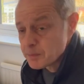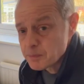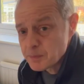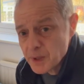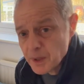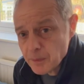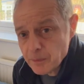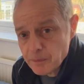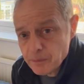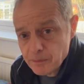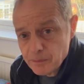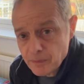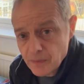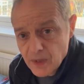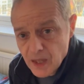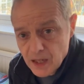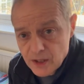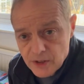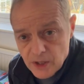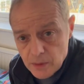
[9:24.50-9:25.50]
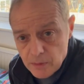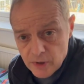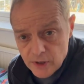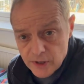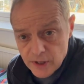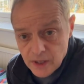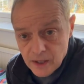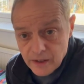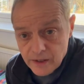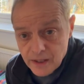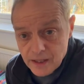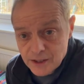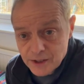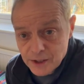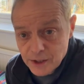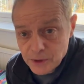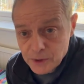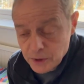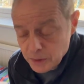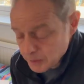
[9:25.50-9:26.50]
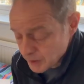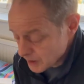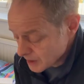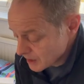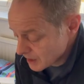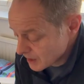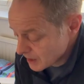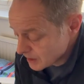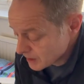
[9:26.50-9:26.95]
But that seems a silly thing to do to me.